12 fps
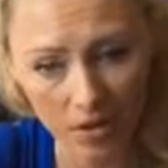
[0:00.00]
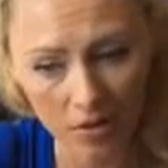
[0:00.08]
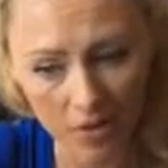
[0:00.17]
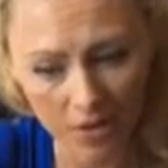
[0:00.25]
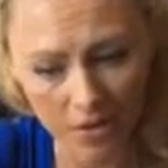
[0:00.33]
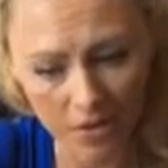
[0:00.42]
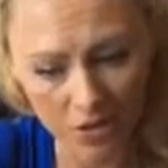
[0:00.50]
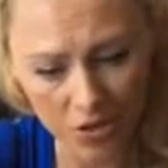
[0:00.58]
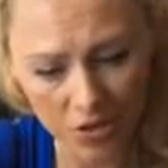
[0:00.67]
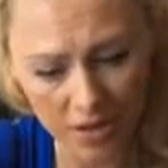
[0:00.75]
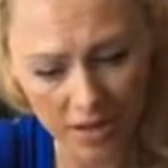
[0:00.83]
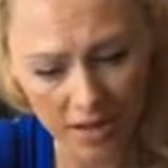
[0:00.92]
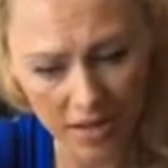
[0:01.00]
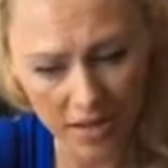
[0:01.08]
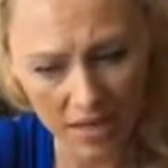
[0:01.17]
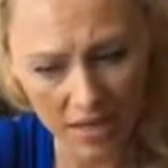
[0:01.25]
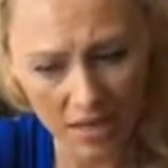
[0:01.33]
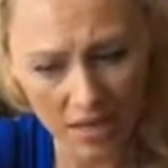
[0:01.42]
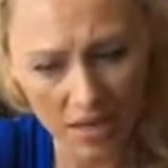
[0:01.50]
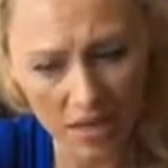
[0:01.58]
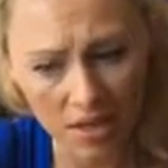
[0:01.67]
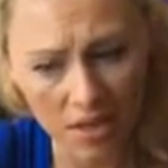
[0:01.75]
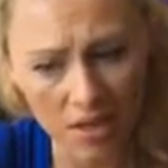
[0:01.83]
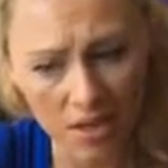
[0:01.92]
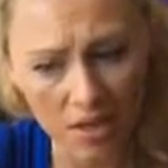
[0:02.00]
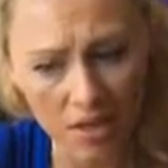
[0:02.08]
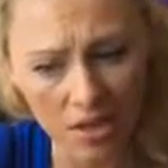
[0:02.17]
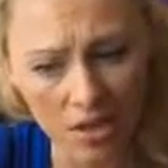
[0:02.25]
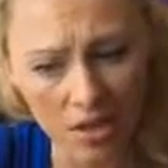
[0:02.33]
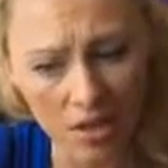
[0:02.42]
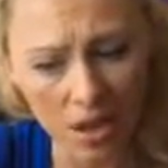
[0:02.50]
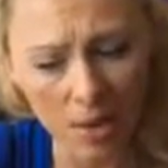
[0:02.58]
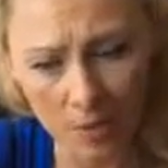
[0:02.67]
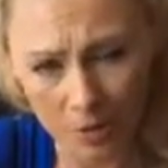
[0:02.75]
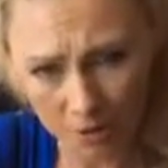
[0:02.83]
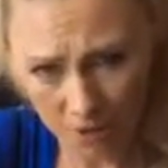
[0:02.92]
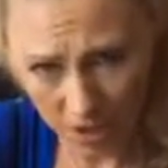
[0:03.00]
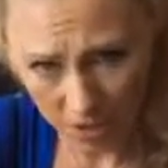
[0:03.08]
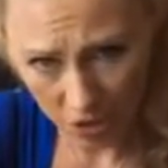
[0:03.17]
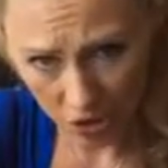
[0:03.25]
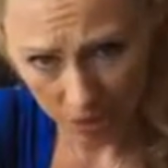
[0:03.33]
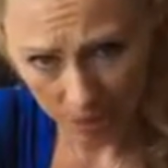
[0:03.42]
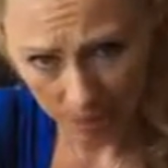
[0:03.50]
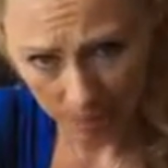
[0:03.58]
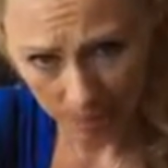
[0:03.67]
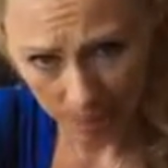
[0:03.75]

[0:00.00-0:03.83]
Our definition today is a procedure